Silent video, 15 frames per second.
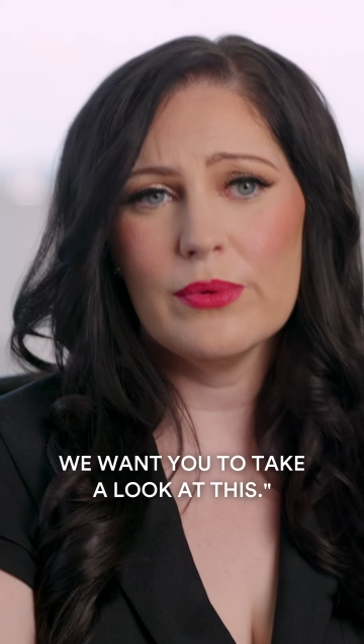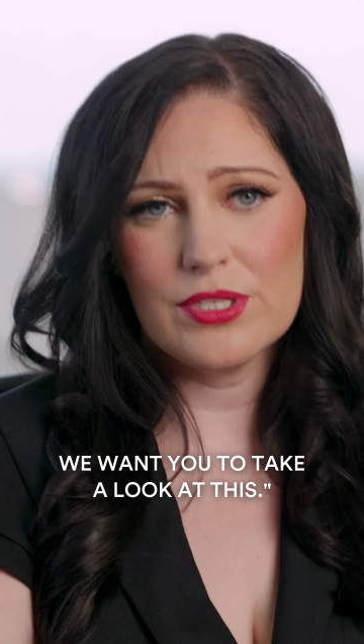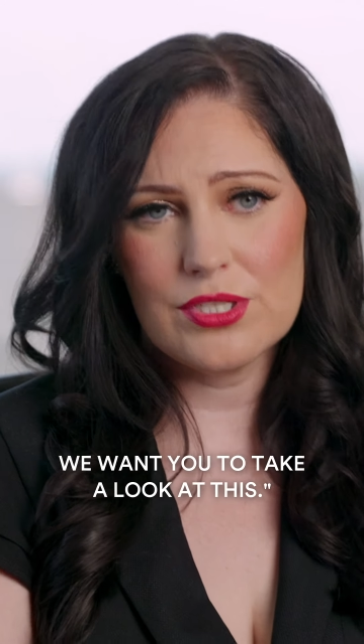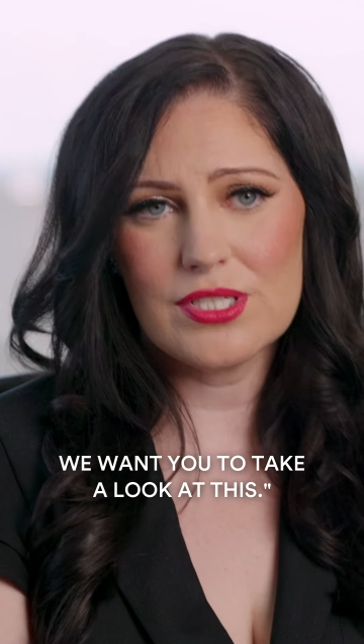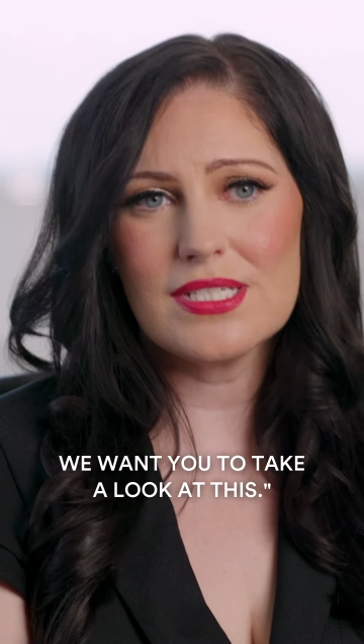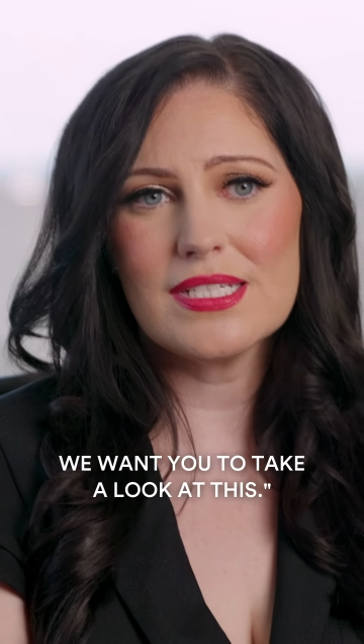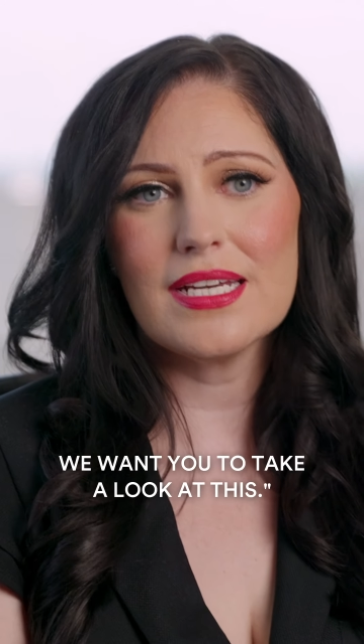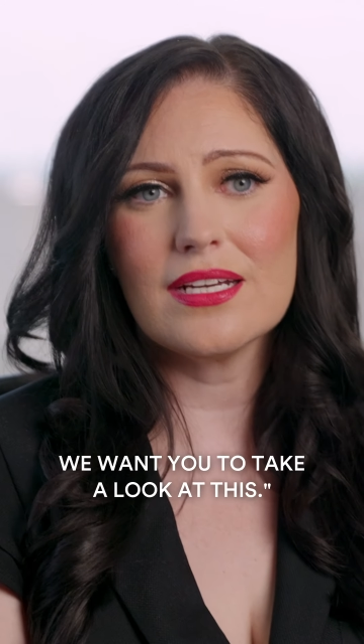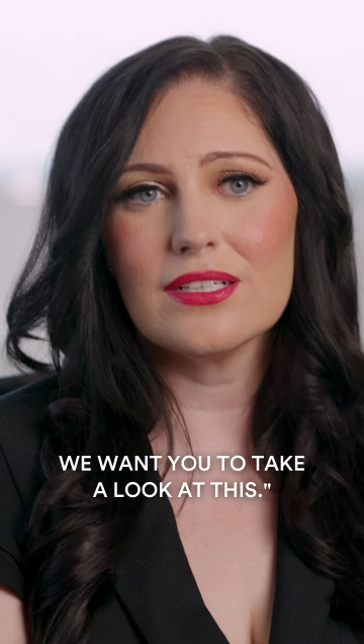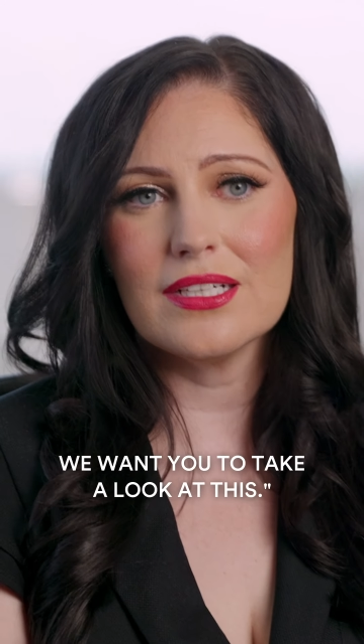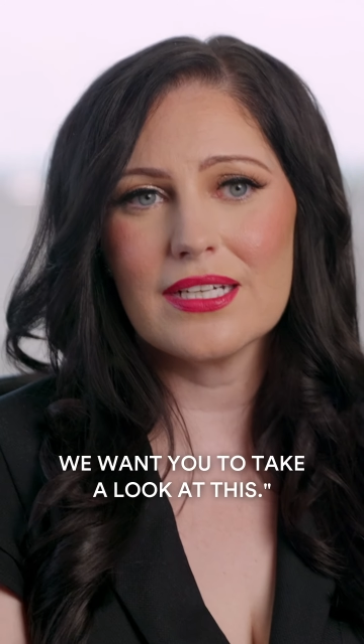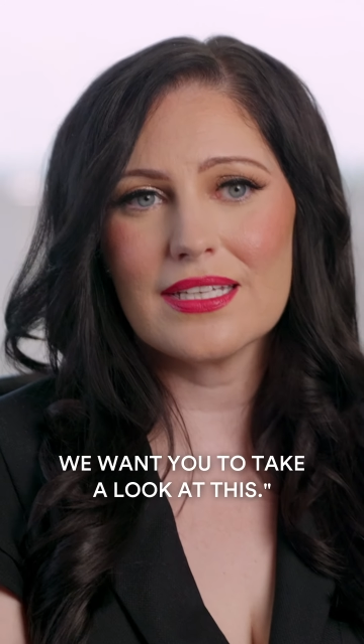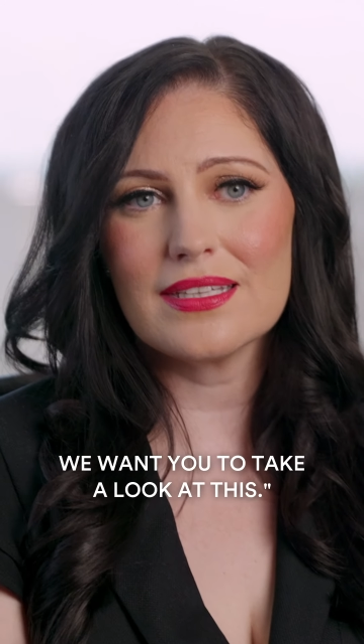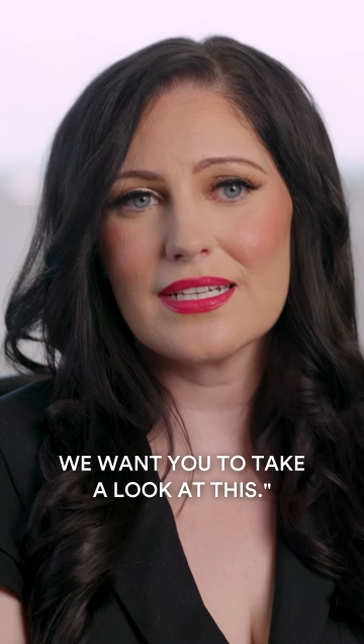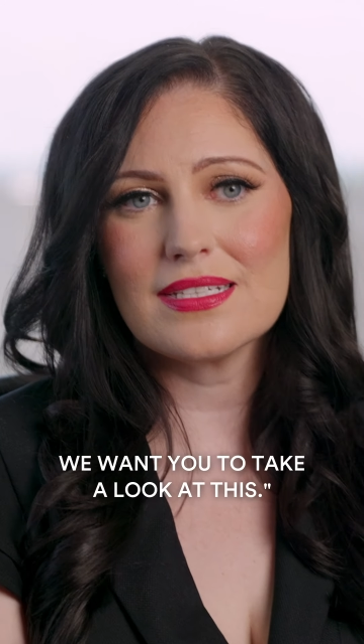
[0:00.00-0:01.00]
want you to take a
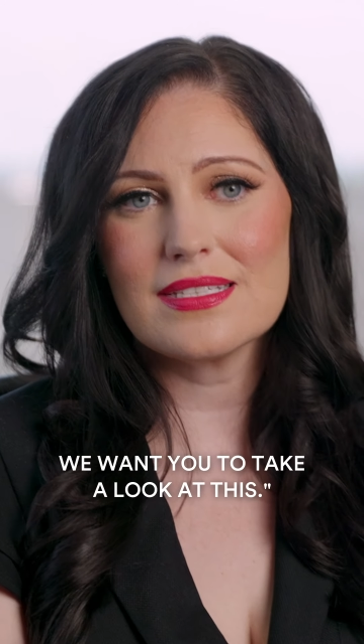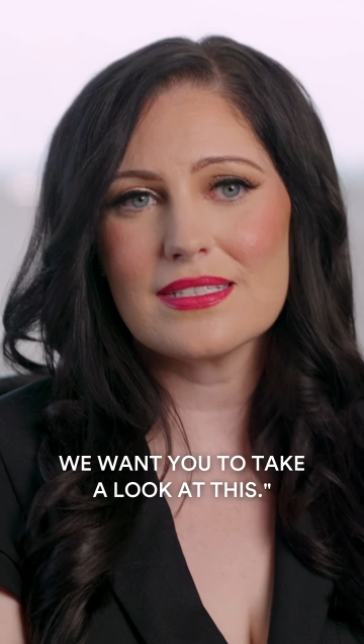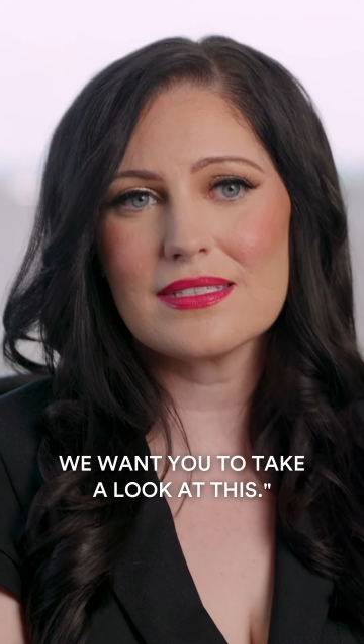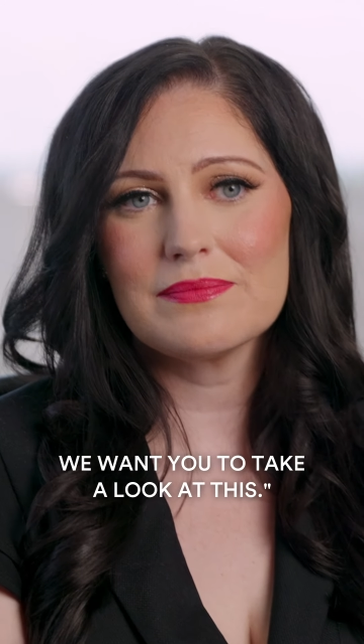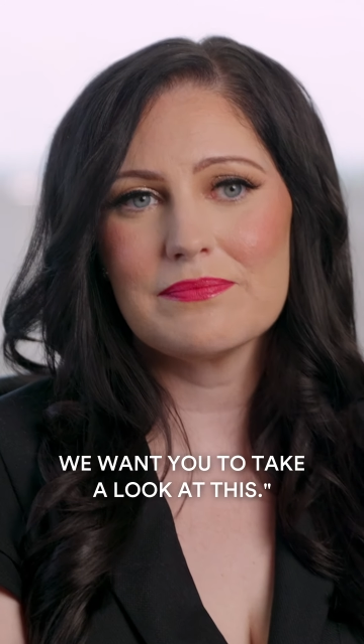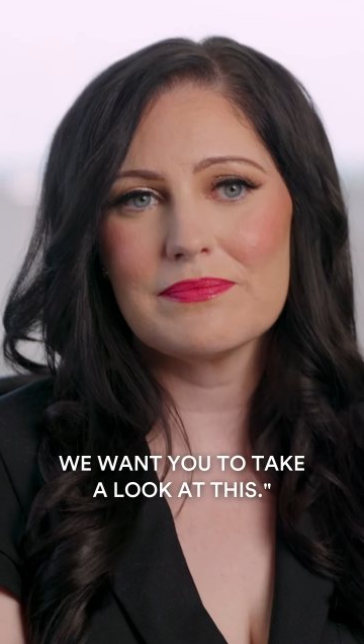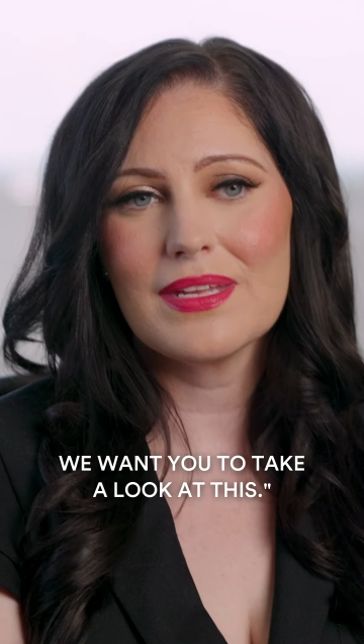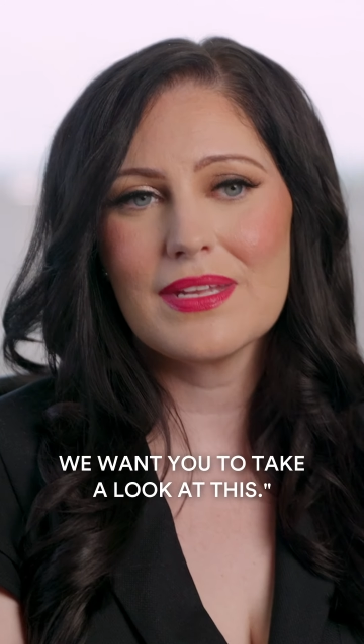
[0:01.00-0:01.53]
look at this.